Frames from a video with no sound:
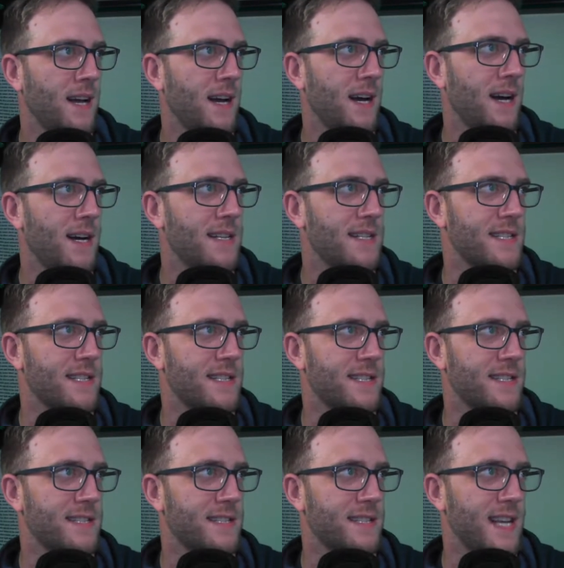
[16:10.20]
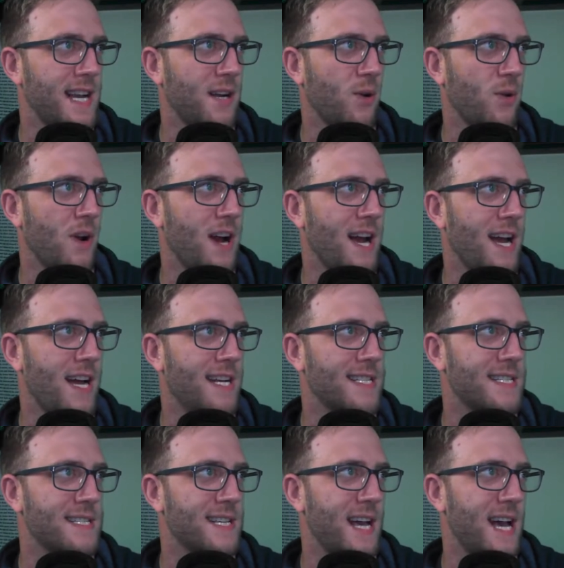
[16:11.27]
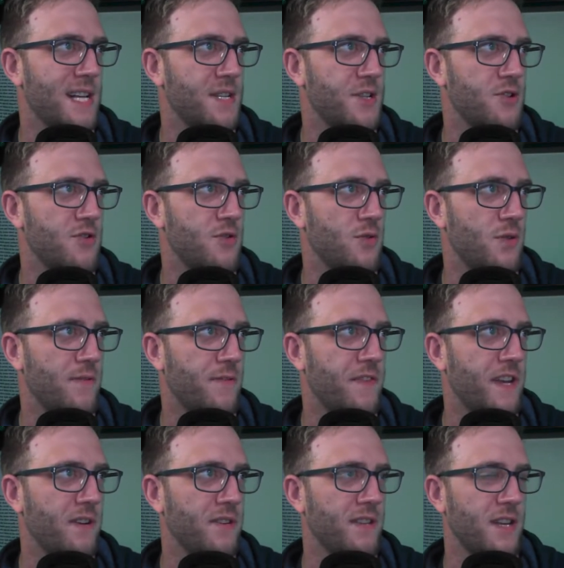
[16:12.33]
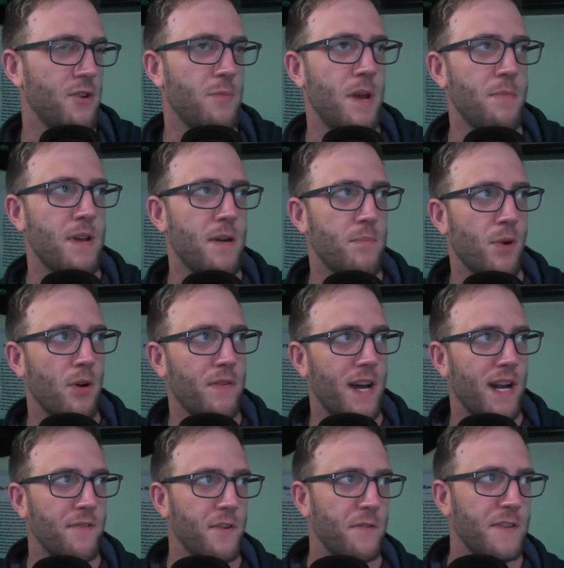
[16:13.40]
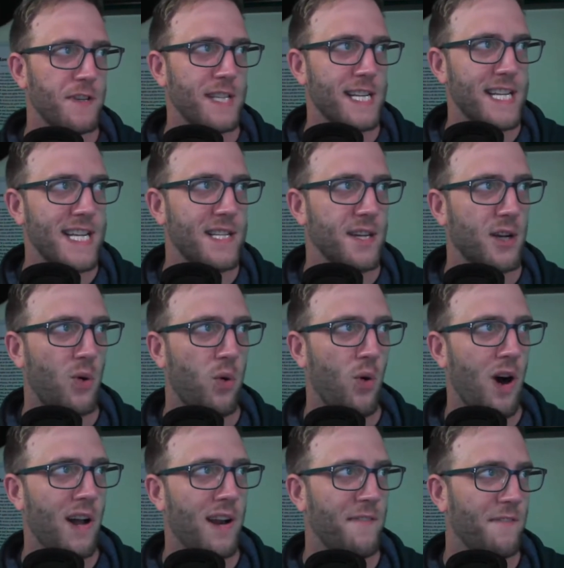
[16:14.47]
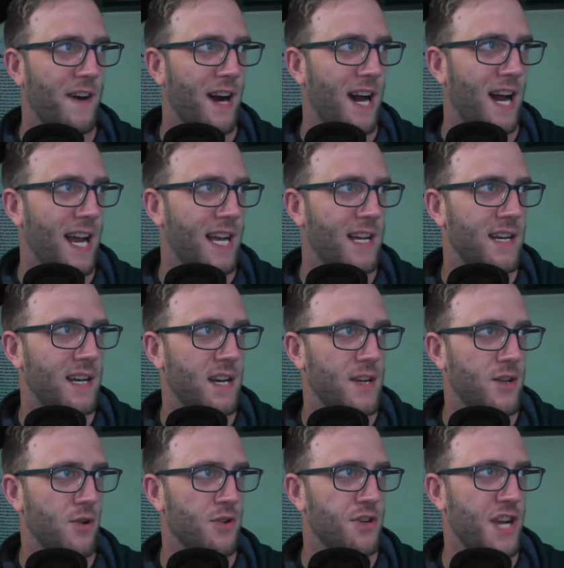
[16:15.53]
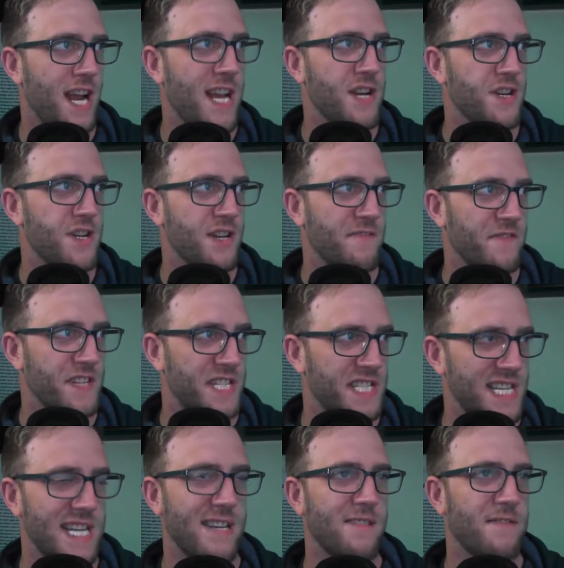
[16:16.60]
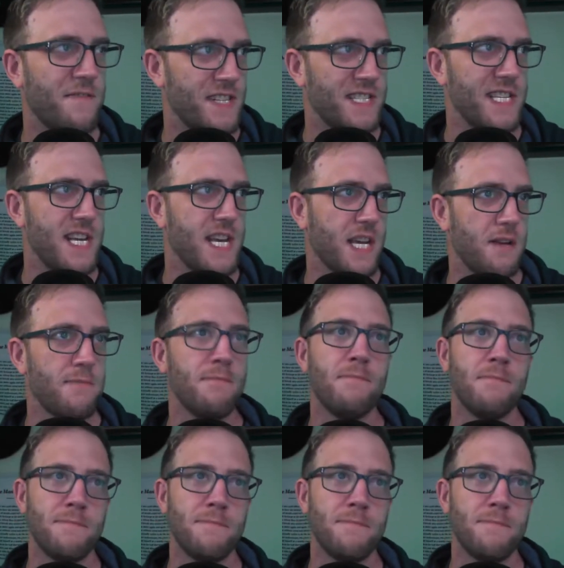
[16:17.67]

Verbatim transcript: Uh, Zechariah says, You feel that you may be a brovet if you feel the need to quantify your change in physique.